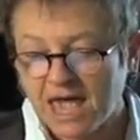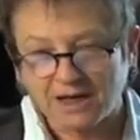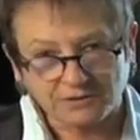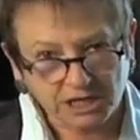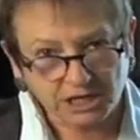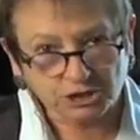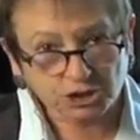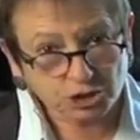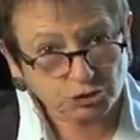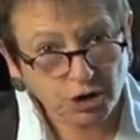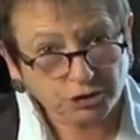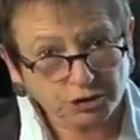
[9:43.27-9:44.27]
and the
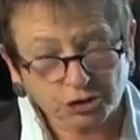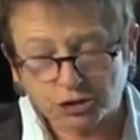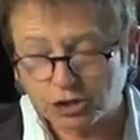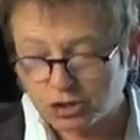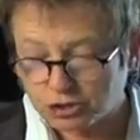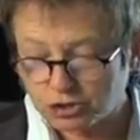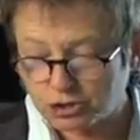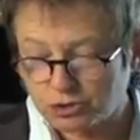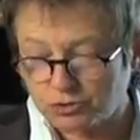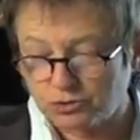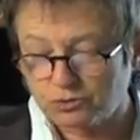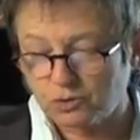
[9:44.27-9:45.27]
instructor
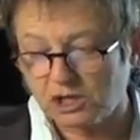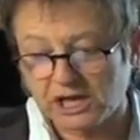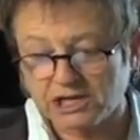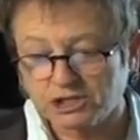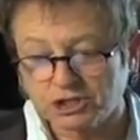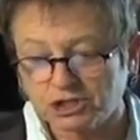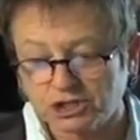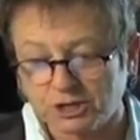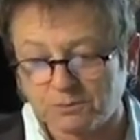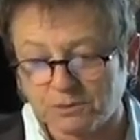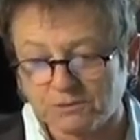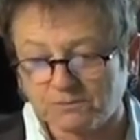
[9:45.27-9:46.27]
student
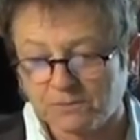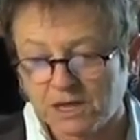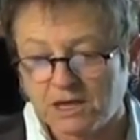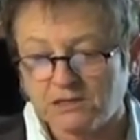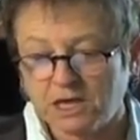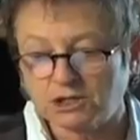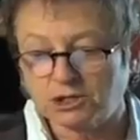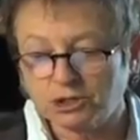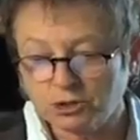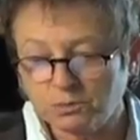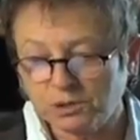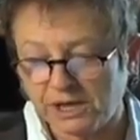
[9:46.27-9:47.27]
relationship that
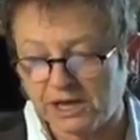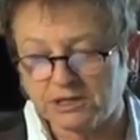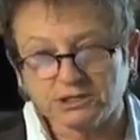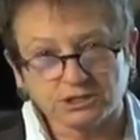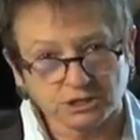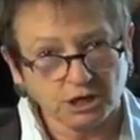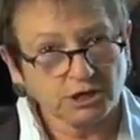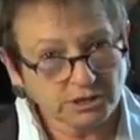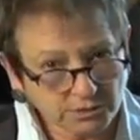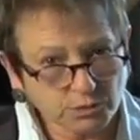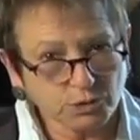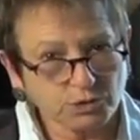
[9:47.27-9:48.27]
took place
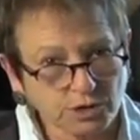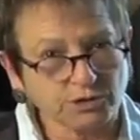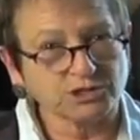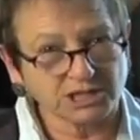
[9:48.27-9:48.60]
through those